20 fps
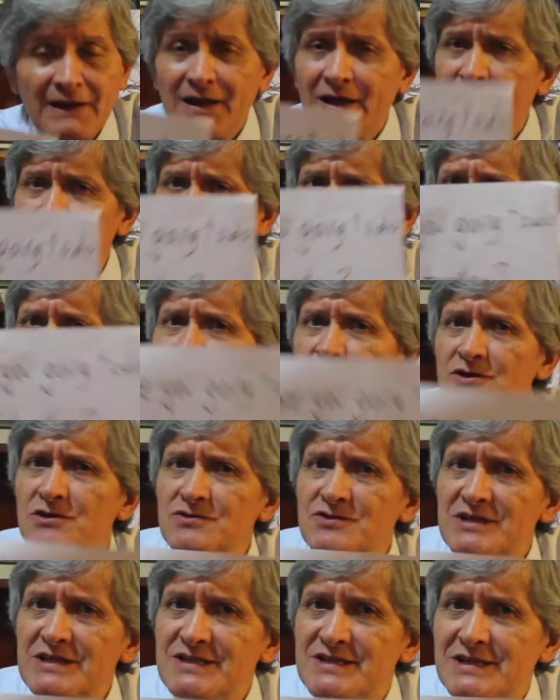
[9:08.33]
If you're
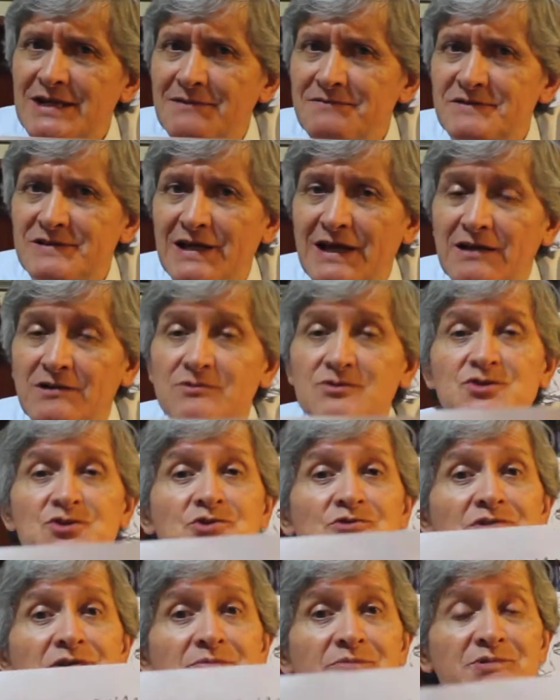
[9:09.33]
using subtitles,
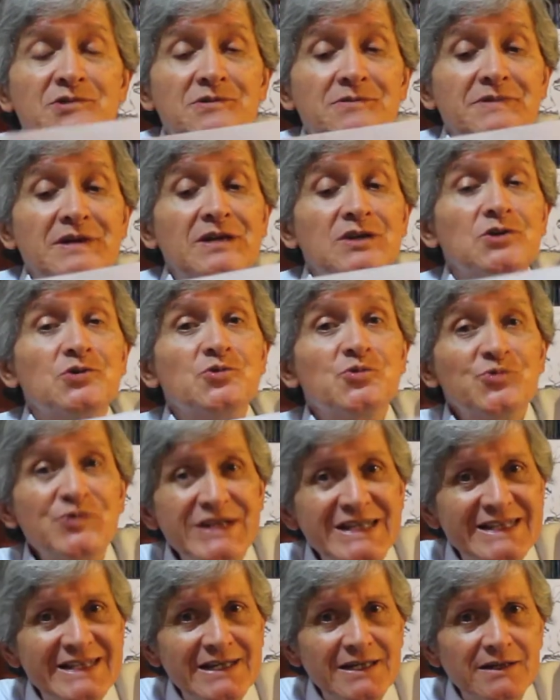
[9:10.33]
you're improving your
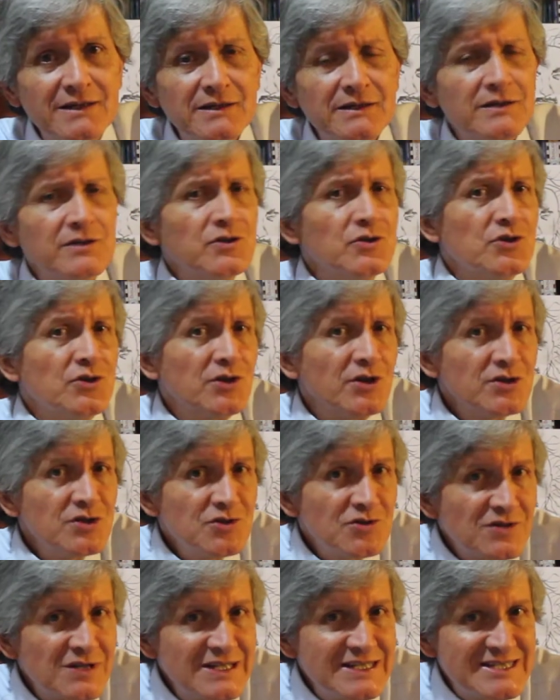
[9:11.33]
reading, not
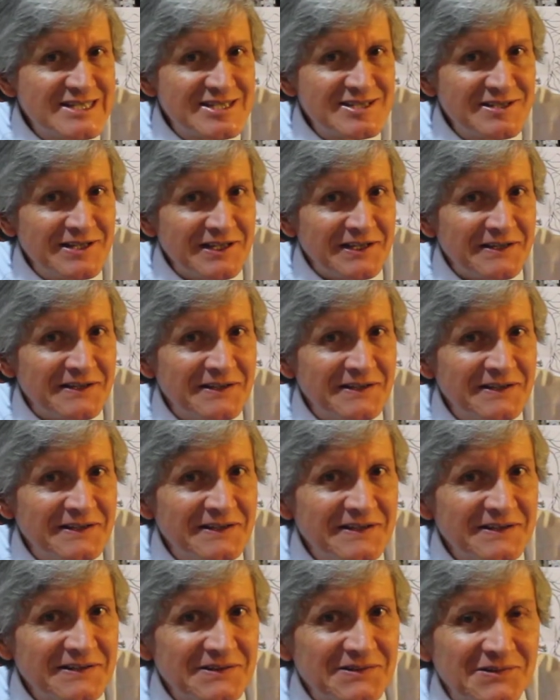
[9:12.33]
your listening,
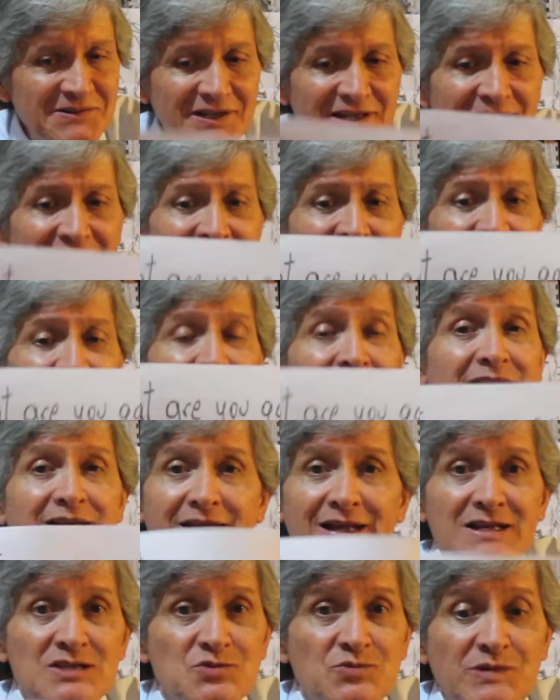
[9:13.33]
okay?
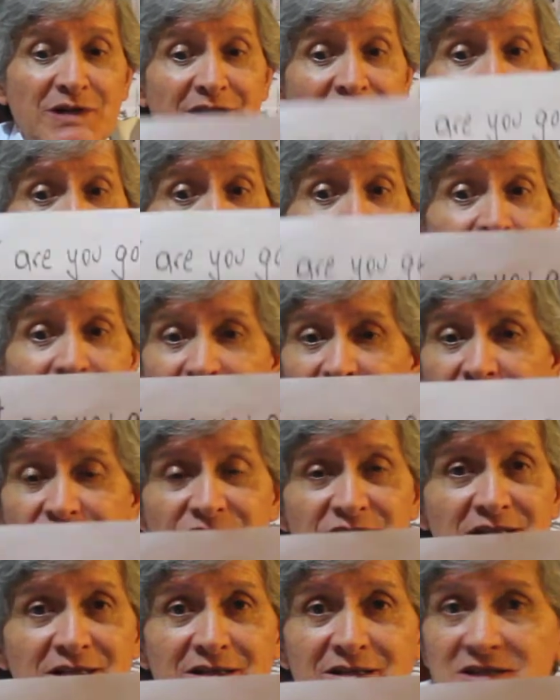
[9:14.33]
That's why, if you
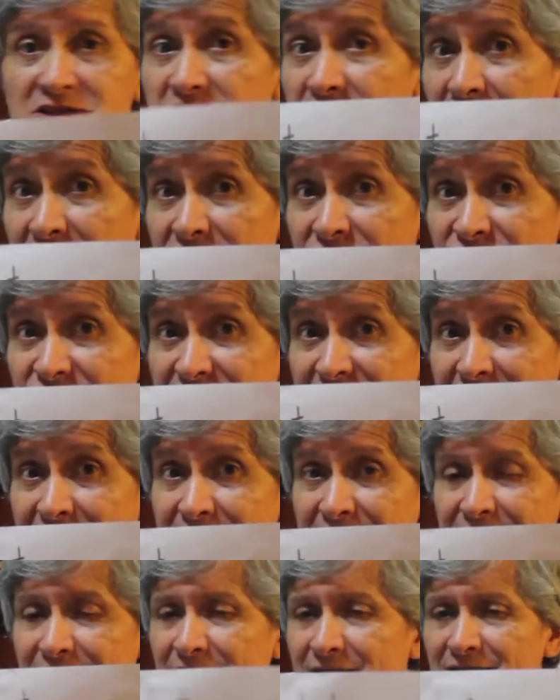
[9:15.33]
see this, you understand
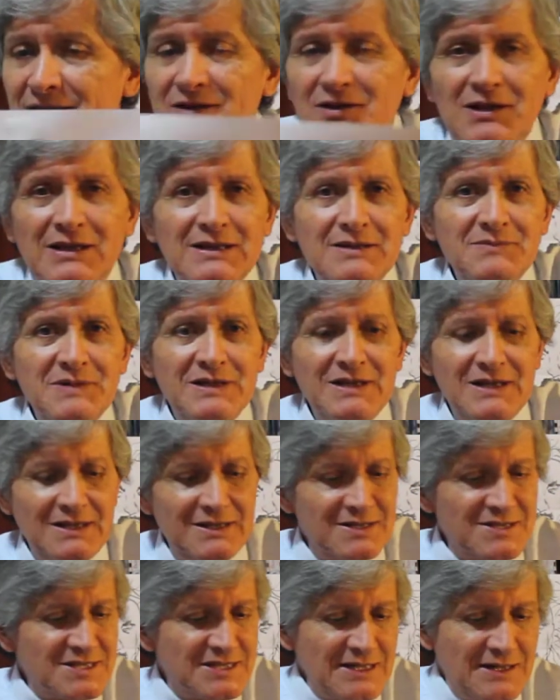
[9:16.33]
it. Eliminate
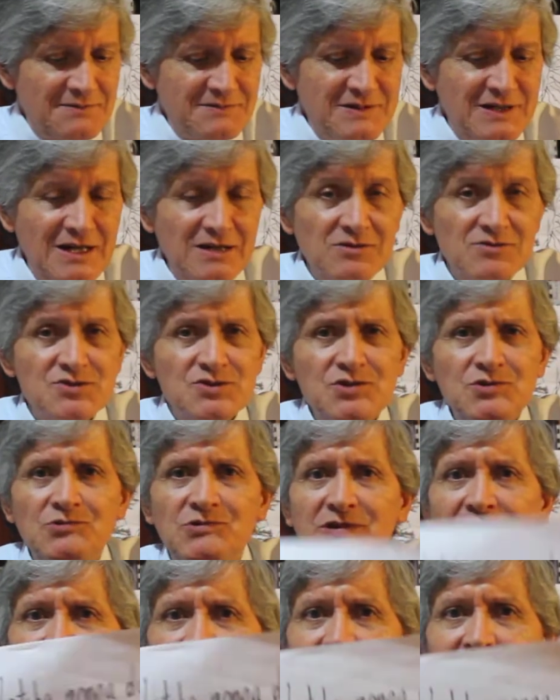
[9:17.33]
the subtitles, you
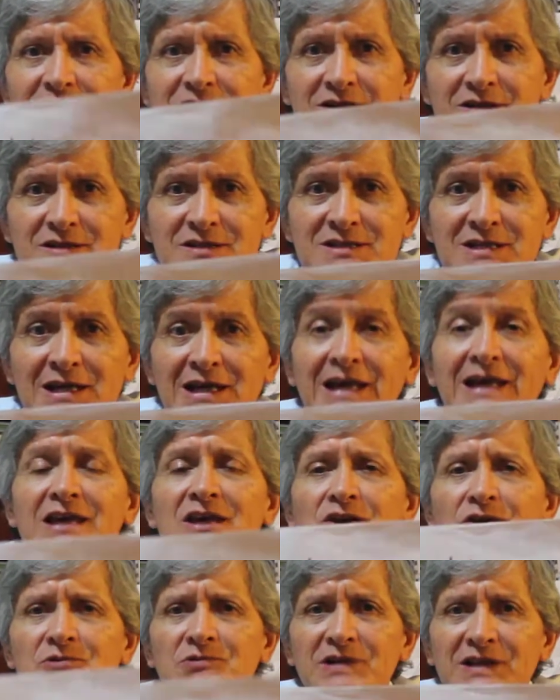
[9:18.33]
will hear this,
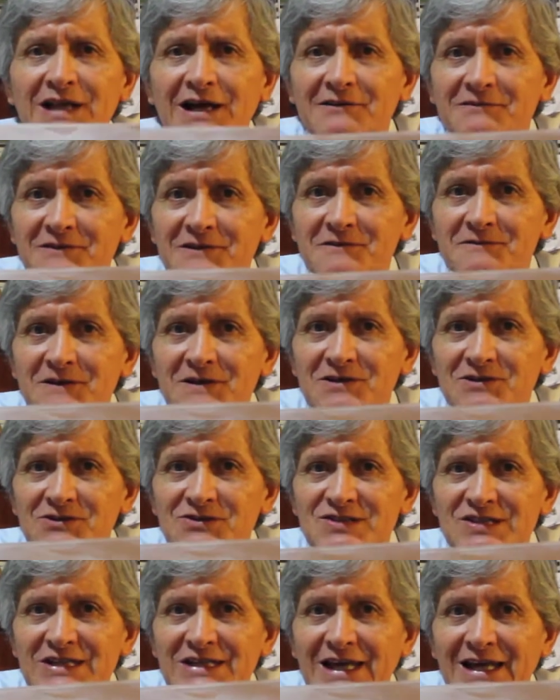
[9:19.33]
you will have
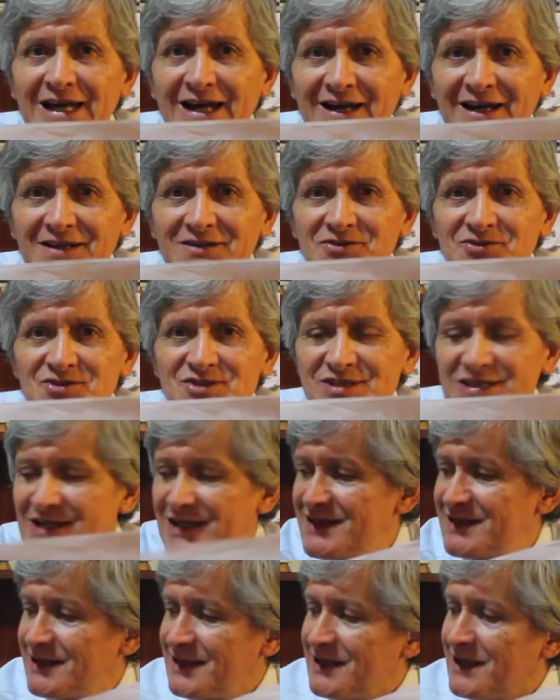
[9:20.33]
difficulty
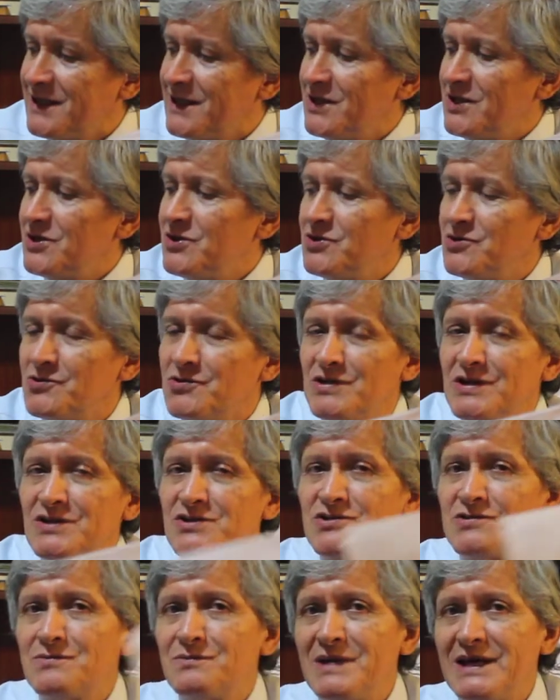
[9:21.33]
understanding. You need
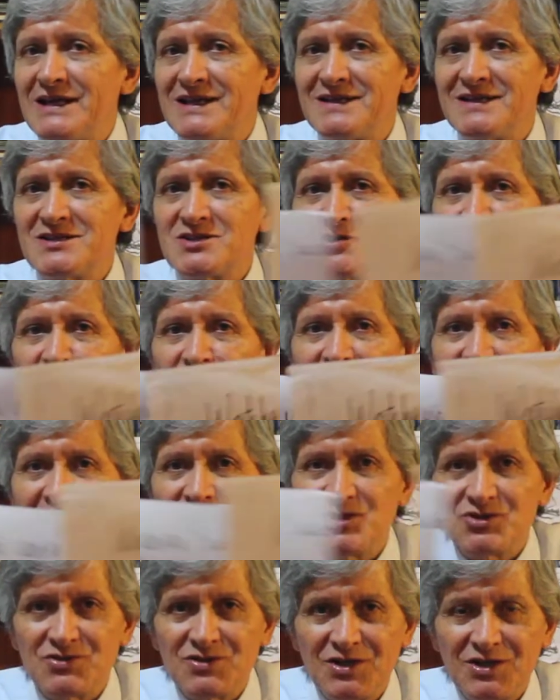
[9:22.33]
to make this
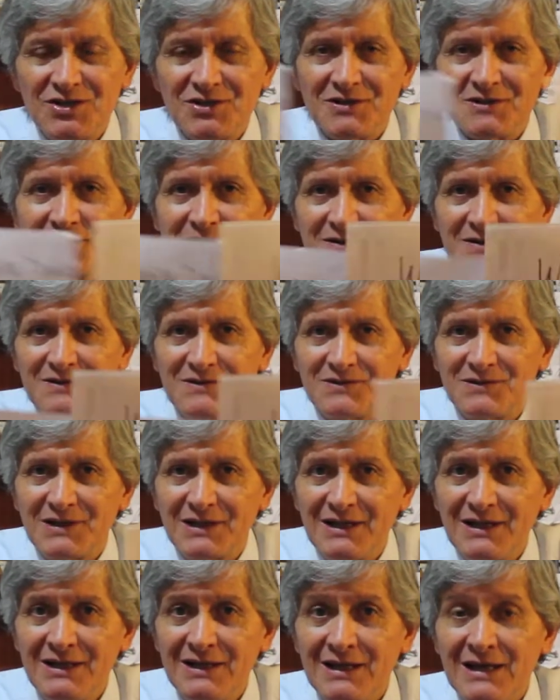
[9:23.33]
connection here,
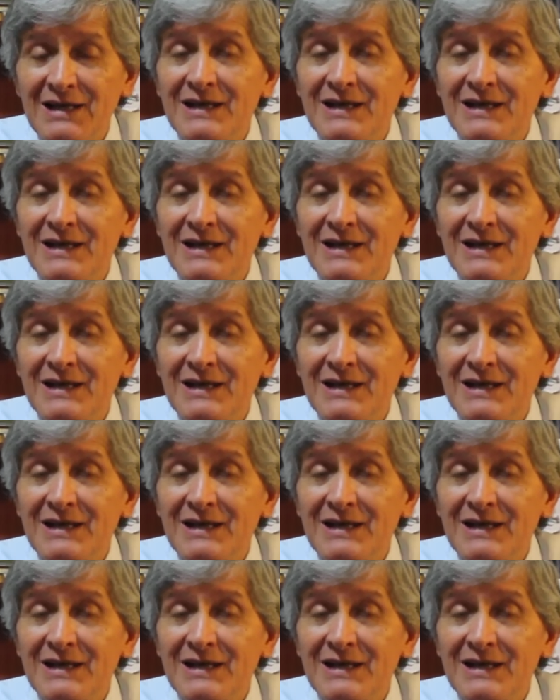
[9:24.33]
okay?